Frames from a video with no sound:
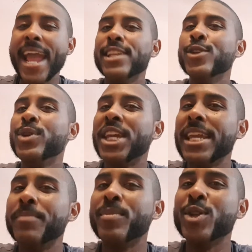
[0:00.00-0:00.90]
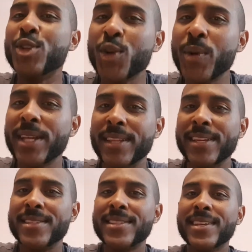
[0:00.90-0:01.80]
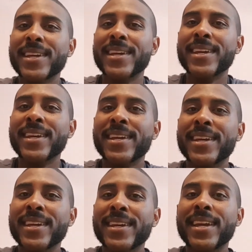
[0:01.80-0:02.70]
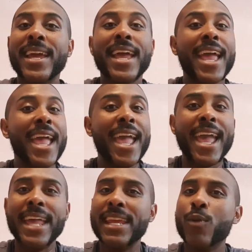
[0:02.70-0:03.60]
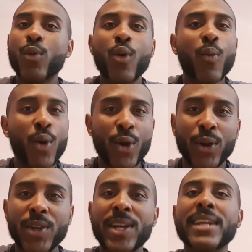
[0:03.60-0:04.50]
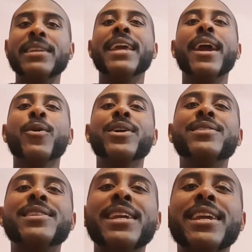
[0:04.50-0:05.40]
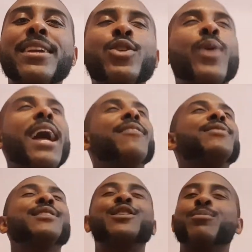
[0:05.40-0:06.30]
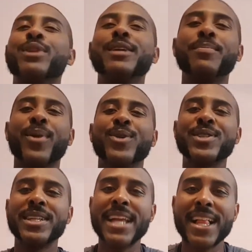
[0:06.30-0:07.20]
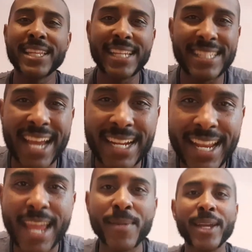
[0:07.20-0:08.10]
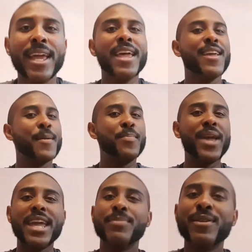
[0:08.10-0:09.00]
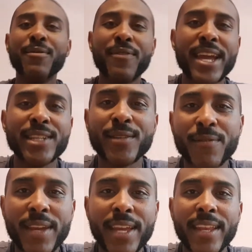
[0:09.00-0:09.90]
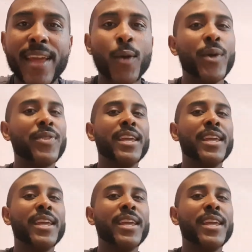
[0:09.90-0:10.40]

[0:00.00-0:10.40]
And you keep doing this. And it will work Guaranteed. You have this split personality dynamic. Babyface Finn, when